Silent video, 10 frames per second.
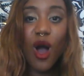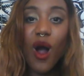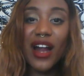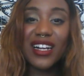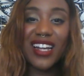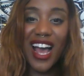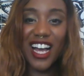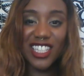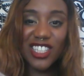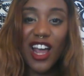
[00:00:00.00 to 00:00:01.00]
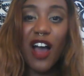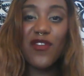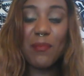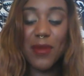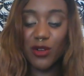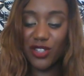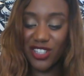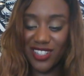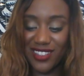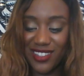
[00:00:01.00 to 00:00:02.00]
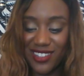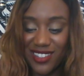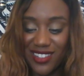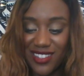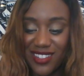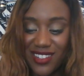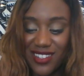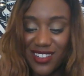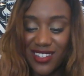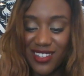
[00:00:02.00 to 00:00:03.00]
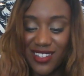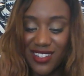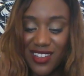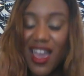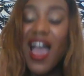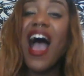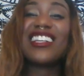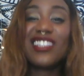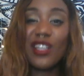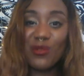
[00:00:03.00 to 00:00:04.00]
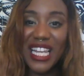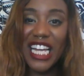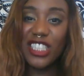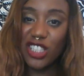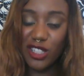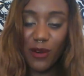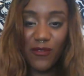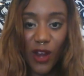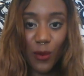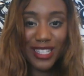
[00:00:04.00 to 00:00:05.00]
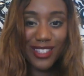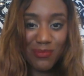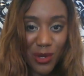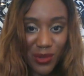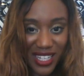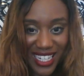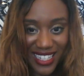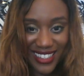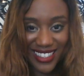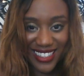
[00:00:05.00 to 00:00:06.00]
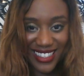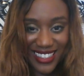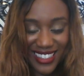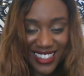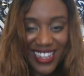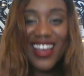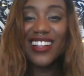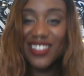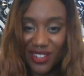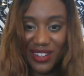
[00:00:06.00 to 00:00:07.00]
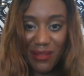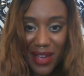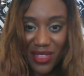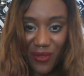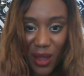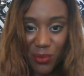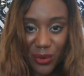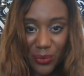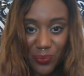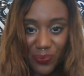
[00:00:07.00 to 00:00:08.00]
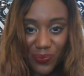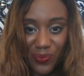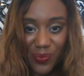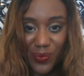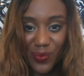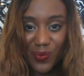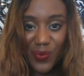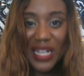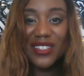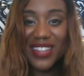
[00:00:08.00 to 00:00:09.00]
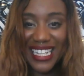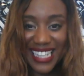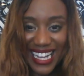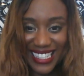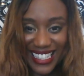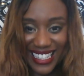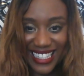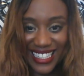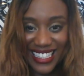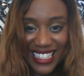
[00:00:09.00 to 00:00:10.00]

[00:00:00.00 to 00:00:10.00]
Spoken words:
or a gush of emotions. I see a relationship flowing smoothly during the month of April. So that's excellent.